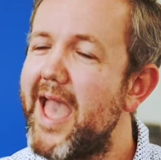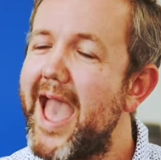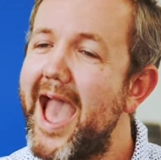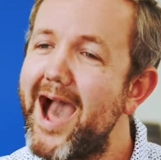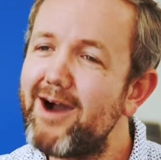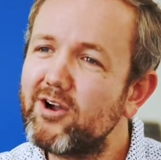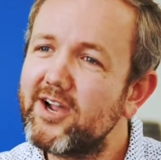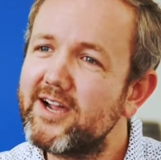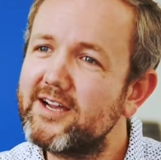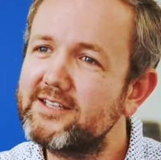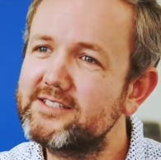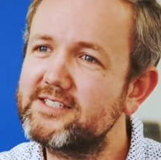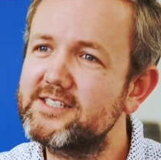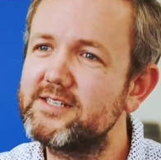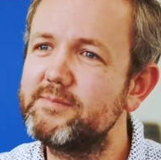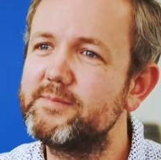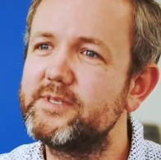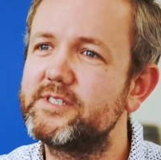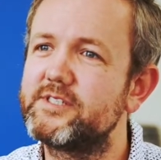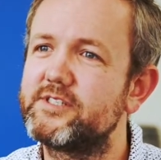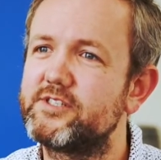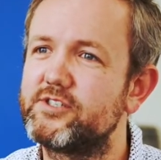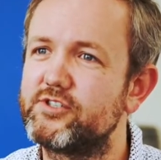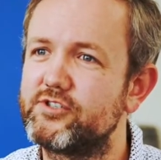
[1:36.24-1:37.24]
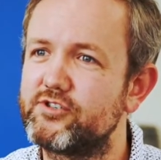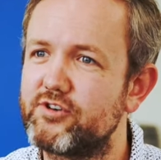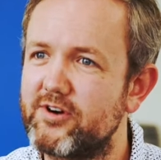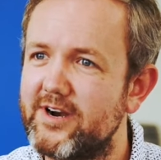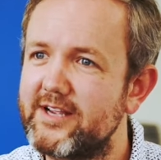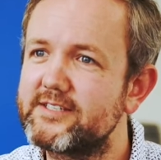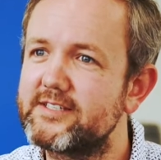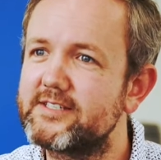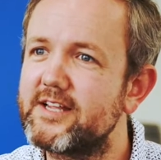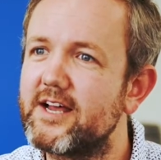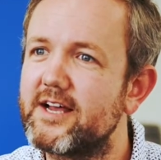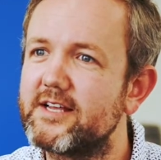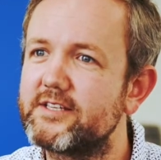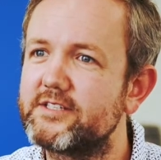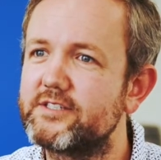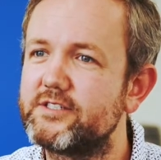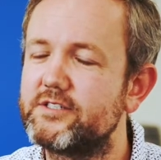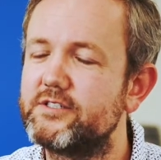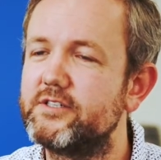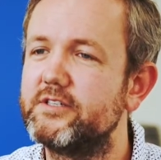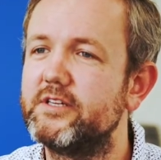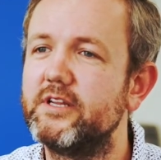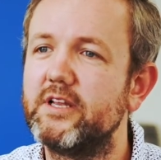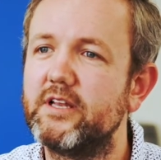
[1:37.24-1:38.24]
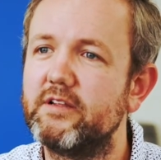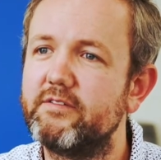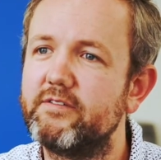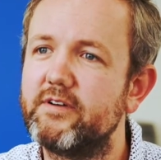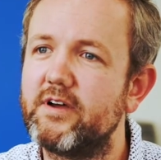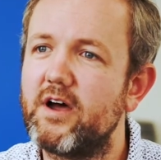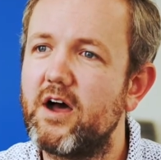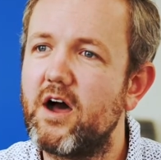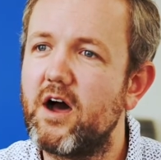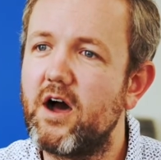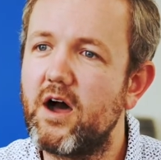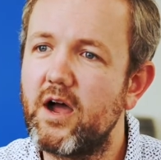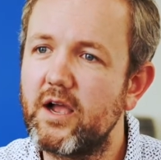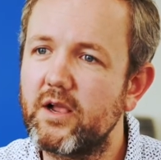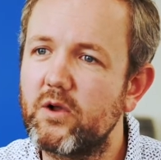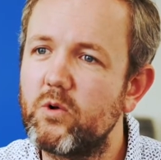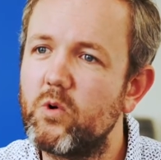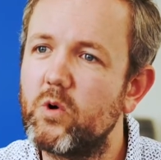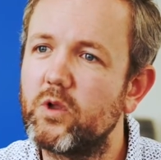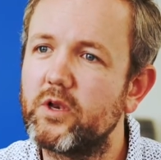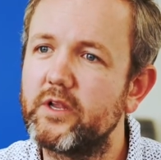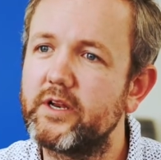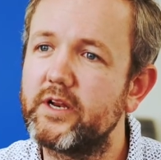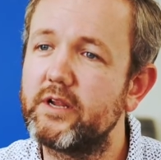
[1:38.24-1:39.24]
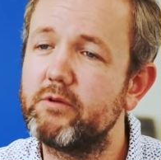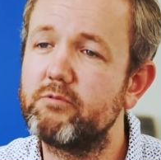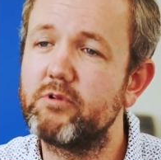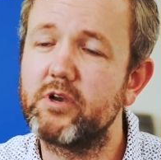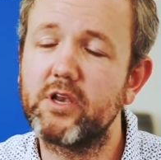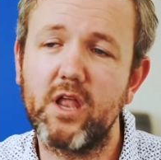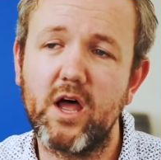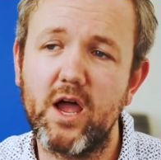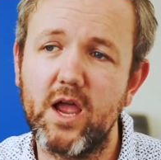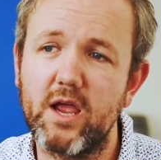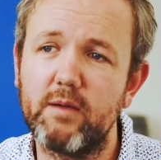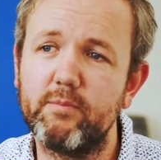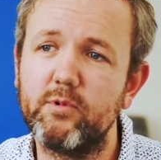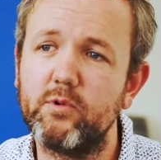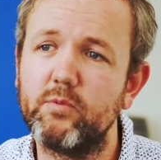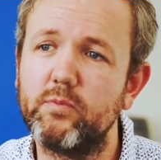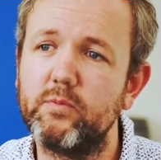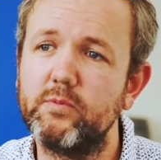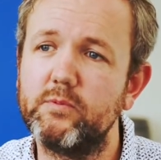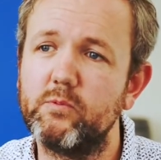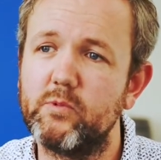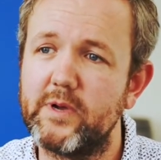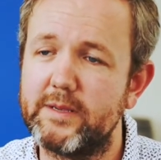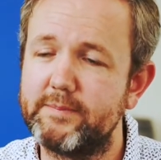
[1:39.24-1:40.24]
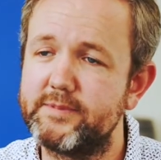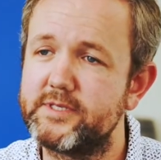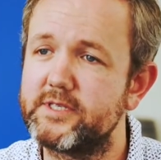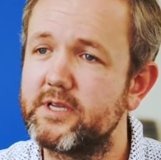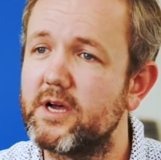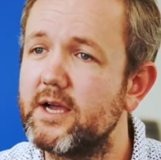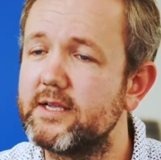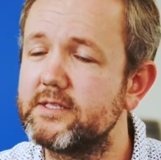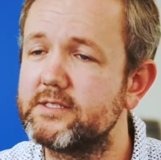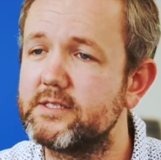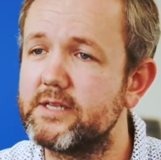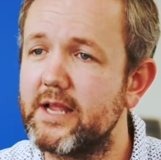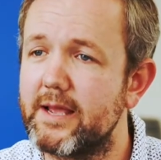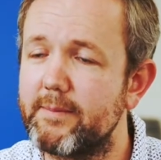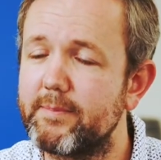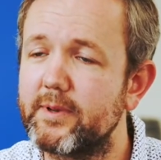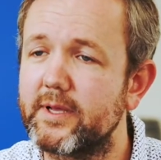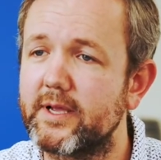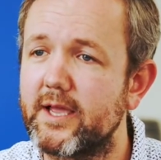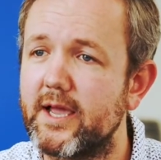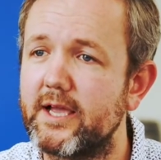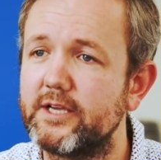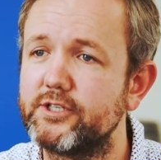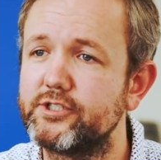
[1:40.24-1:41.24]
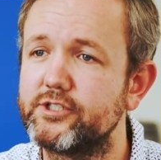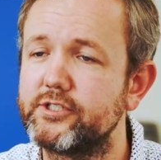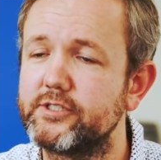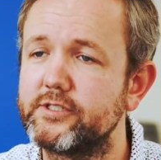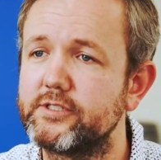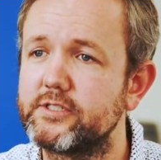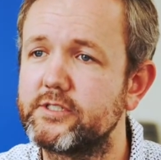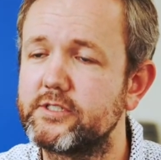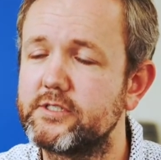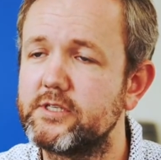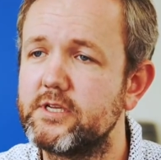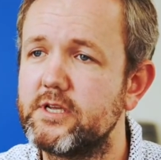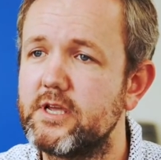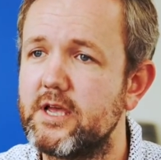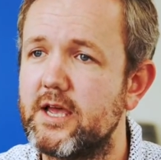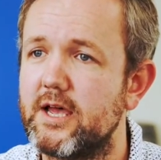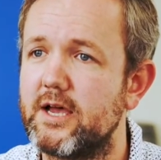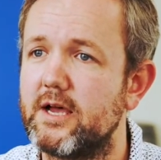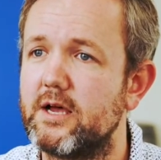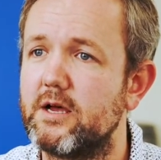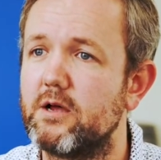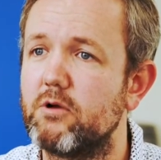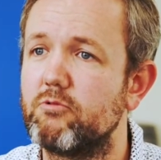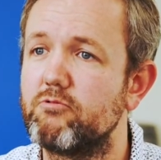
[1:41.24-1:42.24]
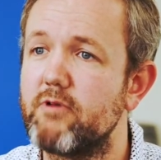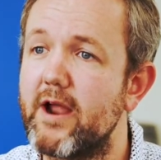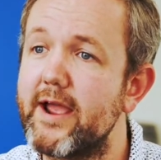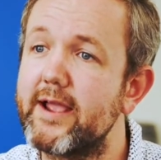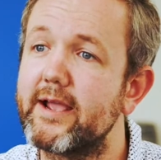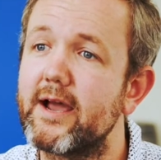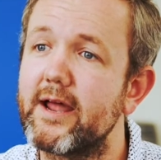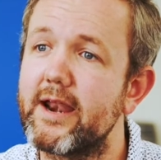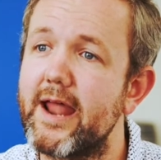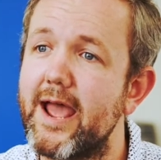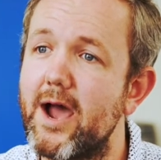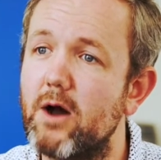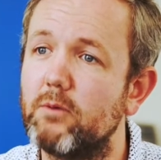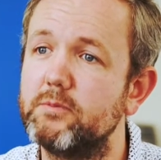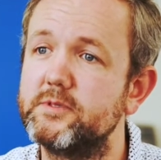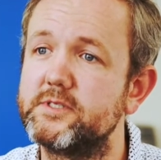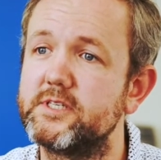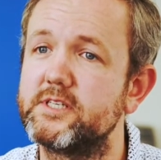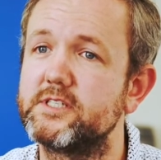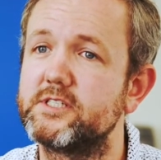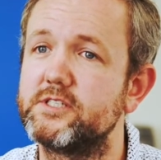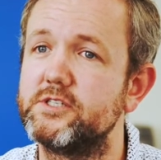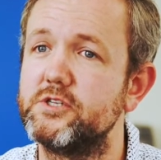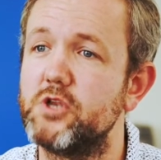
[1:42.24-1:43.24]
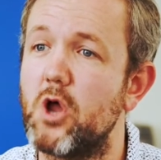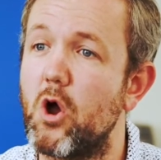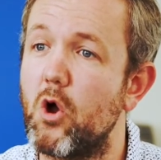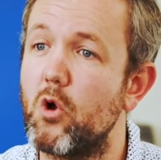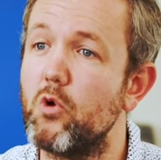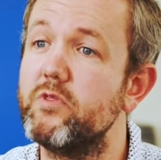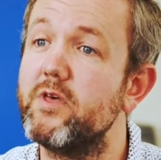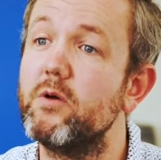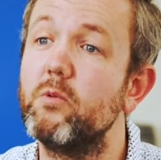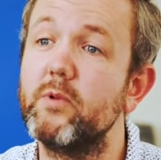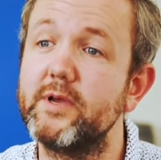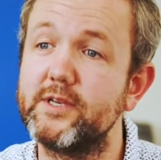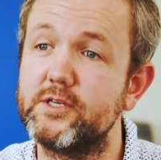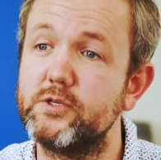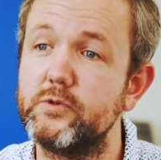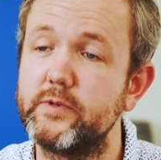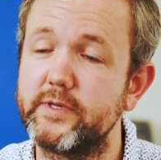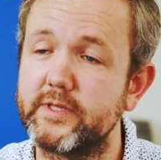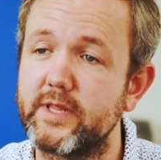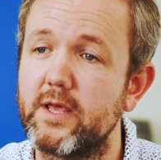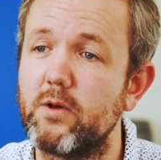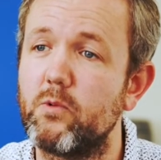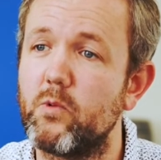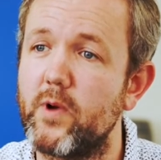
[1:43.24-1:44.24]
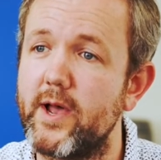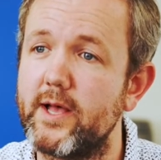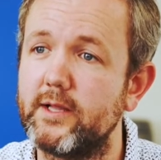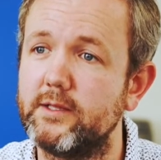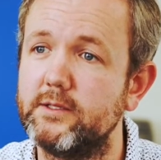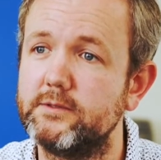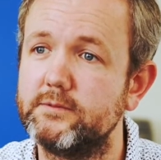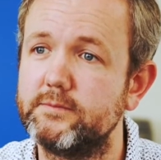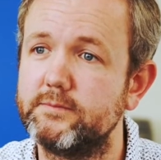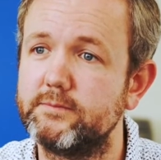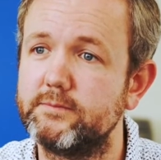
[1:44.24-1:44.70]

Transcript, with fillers: Our customers trust us to deliver high-quality, reliable websites and applications. Uh, Raygun helps us know that we're doing that well.